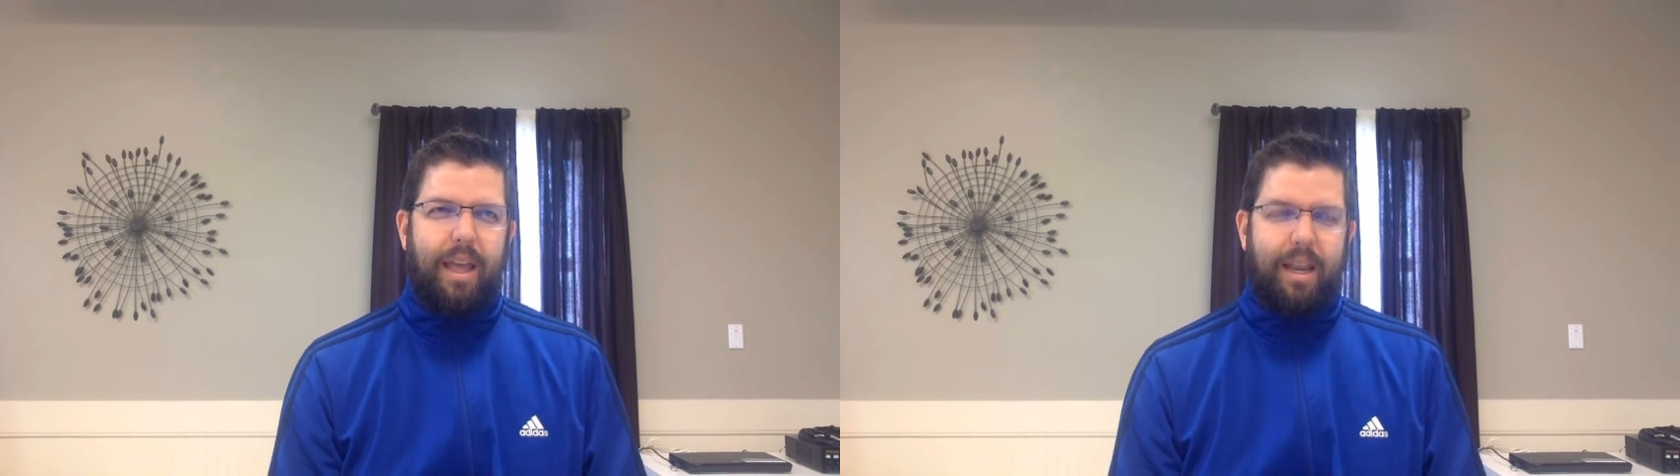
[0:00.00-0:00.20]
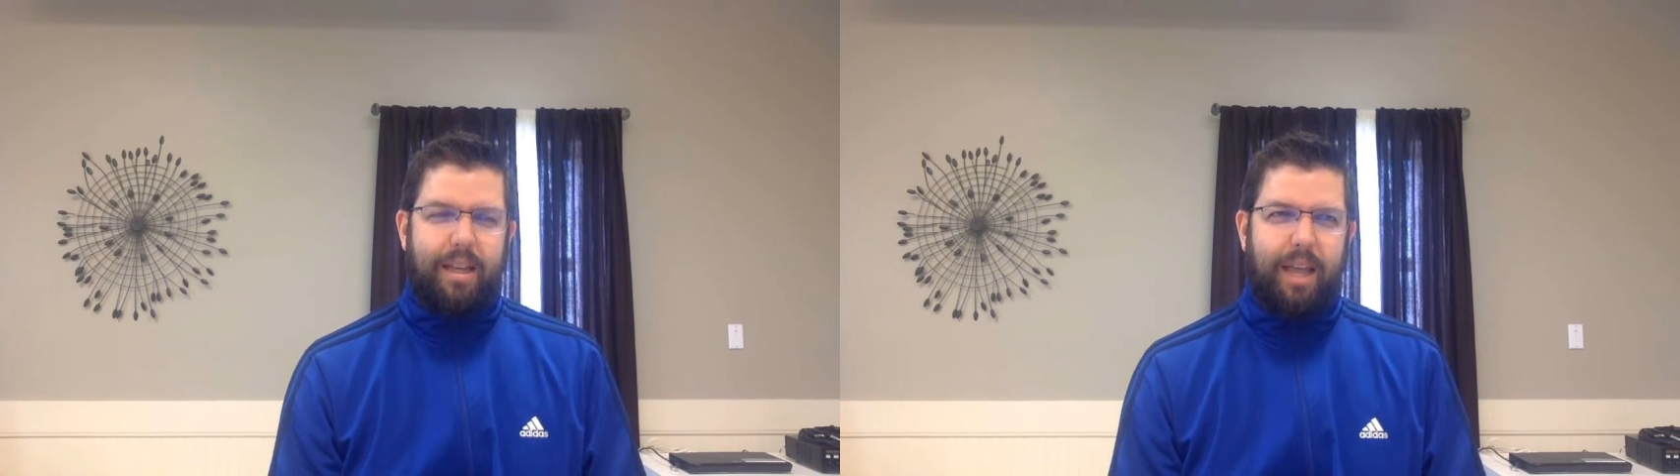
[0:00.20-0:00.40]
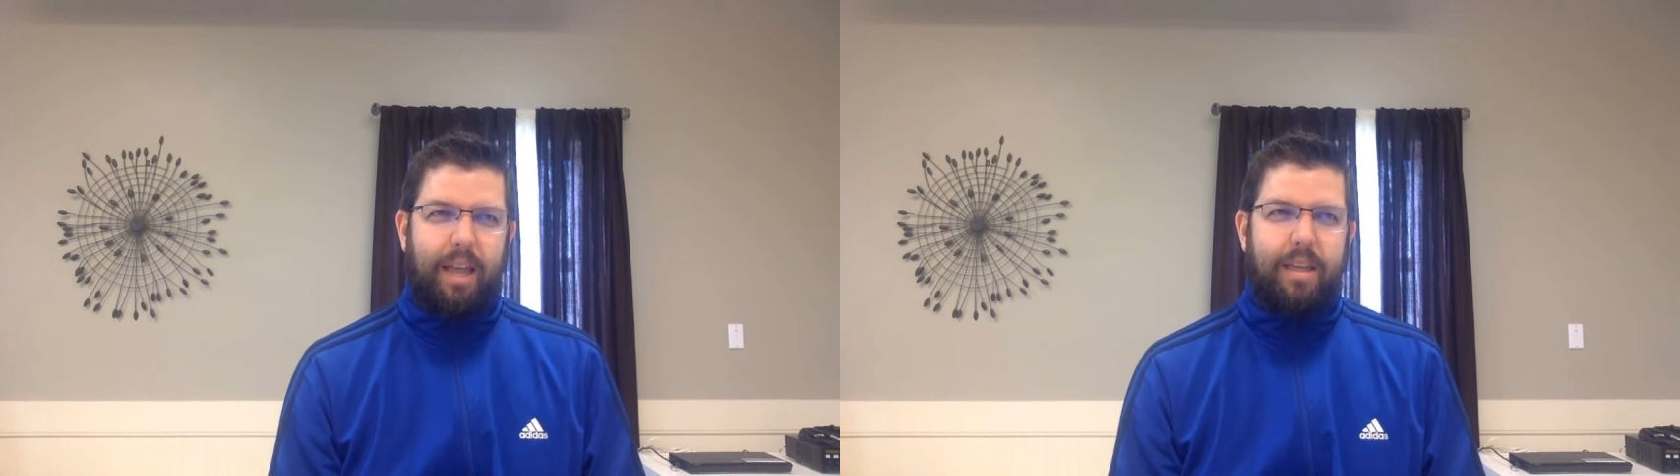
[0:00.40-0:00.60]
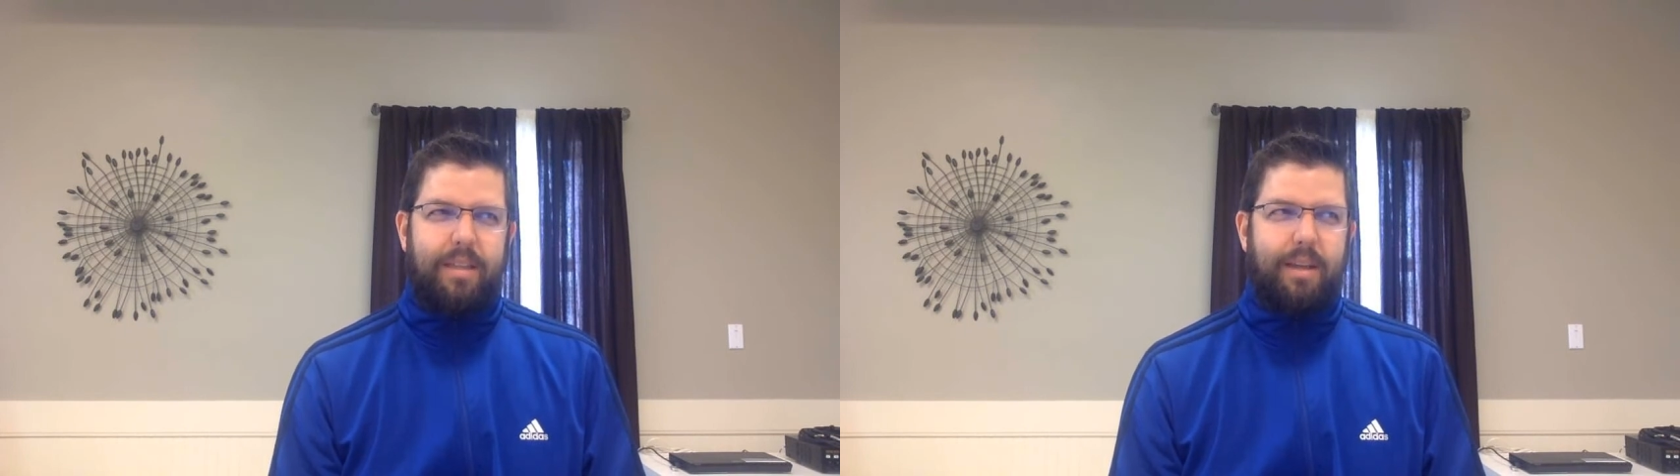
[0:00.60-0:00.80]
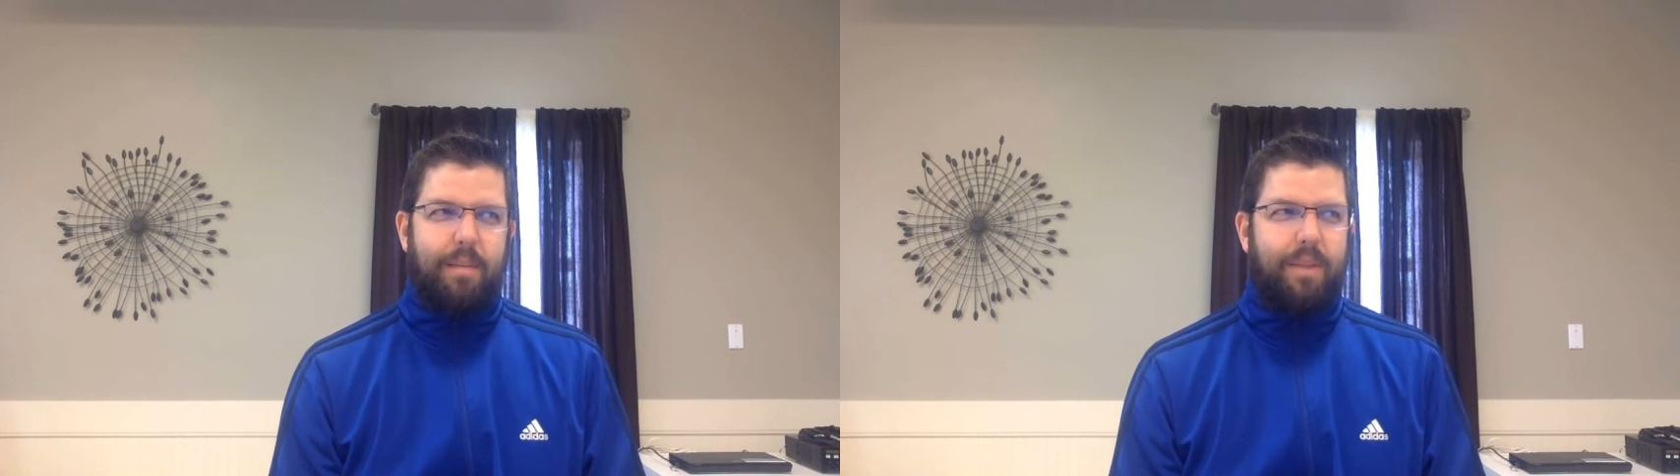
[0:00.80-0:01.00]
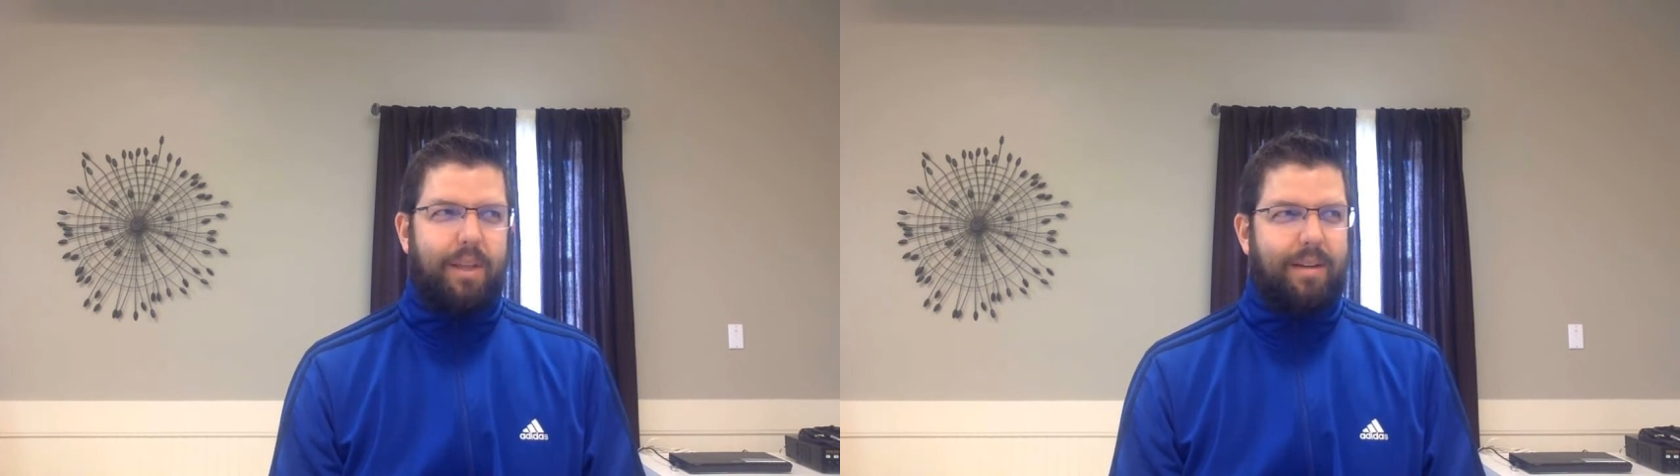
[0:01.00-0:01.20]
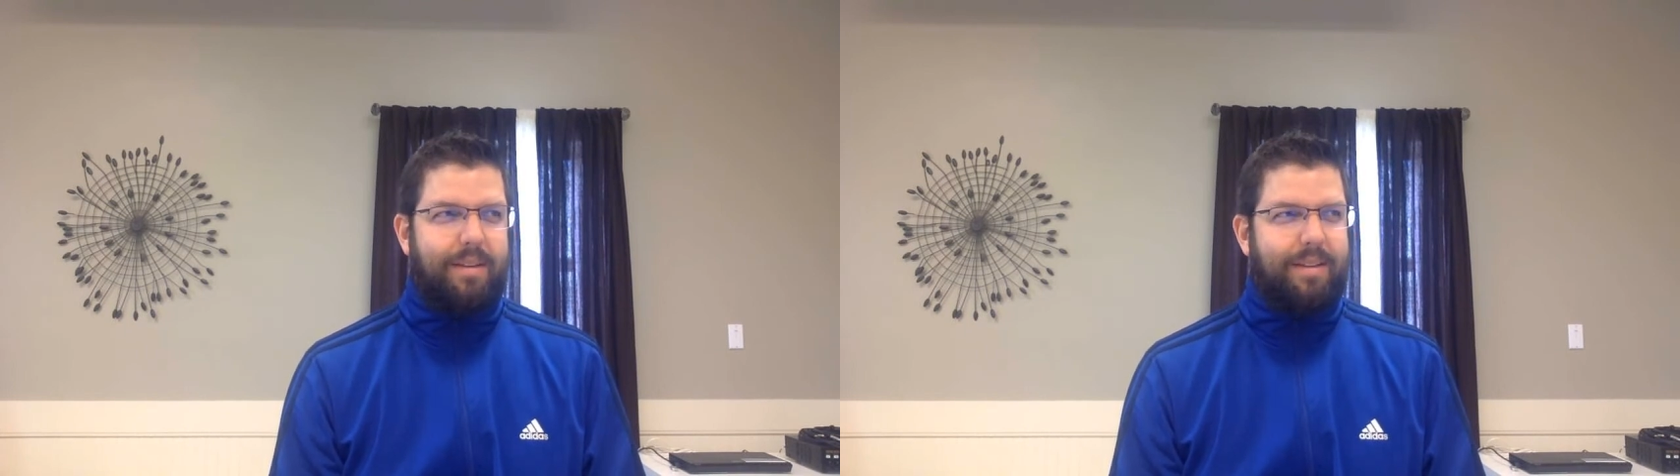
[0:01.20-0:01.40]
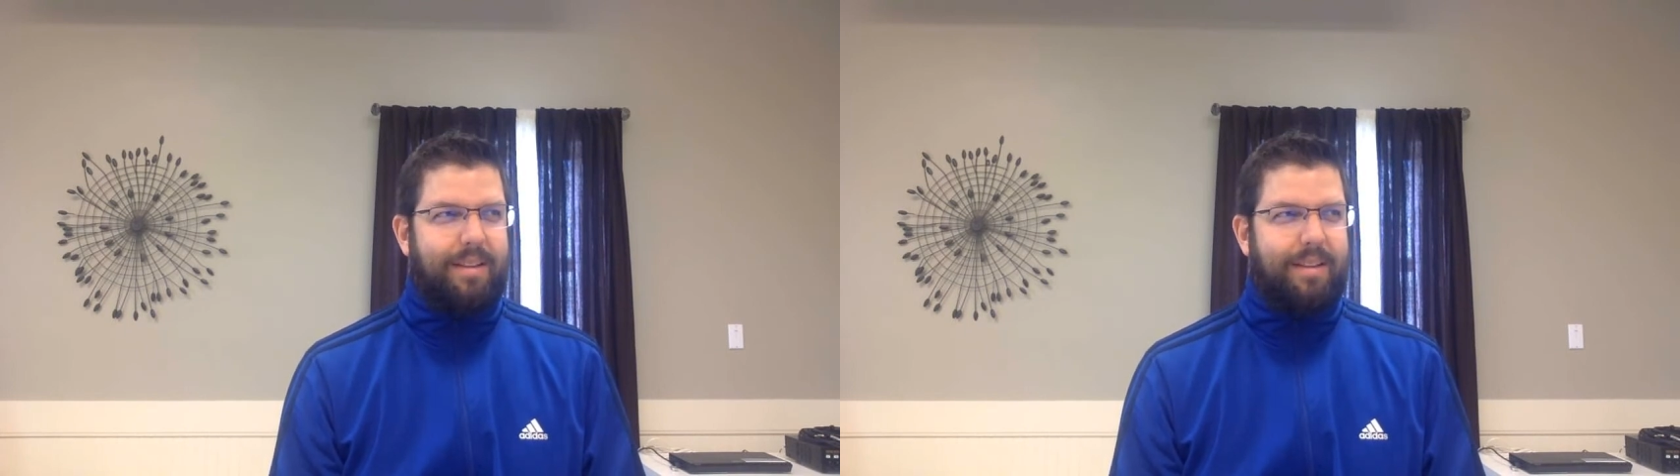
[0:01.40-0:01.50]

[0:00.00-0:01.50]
And I tell you something,